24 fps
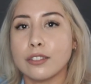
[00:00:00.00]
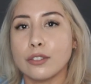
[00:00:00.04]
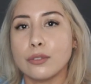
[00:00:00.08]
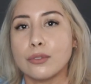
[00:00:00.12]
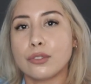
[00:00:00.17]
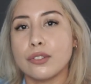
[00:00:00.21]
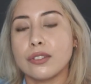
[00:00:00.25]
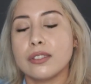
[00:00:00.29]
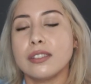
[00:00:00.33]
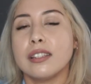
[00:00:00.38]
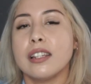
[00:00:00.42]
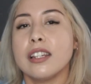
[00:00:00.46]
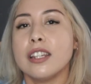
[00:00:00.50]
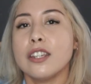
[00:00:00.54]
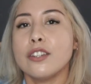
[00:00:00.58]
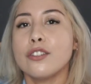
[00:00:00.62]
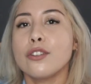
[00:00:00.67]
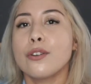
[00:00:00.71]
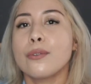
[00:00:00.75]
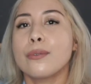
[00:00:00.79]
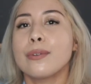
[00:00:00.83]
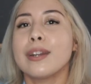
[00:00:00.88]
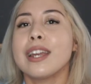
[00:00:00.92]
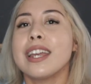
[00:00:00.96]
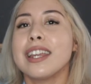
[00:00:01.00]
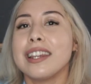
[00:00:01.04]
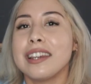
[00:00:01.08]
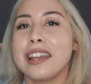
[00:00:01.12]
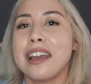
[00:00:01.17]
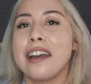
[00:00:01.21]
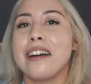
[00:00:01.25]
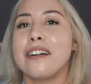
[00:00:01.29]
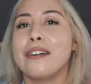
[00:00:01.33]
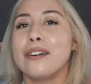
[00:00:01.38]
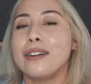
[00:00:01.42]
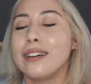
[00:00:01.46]
So just letting you know right
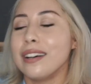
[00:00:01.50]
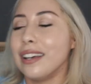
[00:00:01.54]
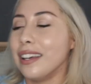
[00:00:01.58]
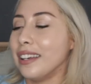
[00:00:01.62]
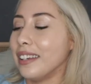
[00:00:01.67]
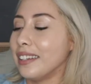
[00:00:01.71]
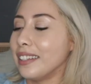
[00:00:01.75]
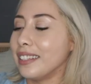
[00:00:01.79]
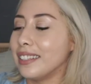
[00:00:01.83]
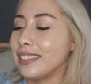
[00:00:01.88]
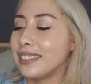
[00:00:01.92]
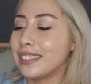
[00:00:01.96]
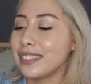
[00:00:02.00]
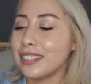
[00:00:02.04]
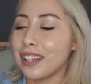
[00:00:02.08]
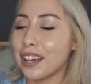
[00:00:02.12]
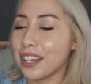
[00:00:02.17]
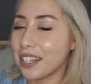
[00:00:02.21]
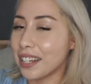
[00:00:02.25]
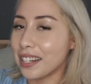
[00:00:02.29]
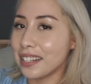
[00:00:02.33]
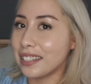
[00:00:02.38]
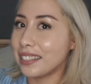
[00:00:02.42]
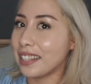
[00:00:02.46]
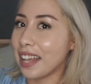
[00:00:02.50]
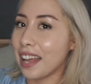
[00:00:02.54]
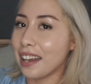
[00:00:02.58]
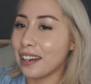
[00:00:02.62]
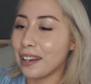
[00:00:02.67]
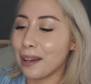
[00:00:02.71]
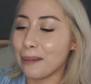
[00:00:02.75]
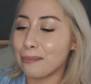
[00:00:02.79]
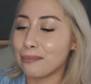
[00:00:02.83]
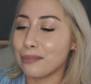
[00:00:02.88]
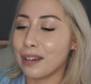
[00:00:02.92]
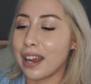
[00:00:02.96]
now, it's not going to stand
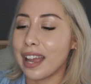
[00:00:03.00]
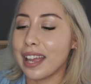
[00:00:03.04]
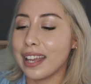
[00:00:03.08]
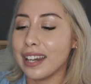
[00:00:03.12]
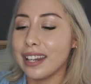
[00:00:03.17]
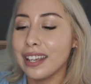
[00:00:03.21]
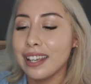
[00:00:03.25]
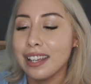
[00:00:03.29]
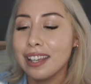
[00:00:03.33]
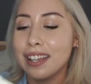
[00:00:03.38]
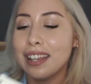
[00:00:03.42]
upright.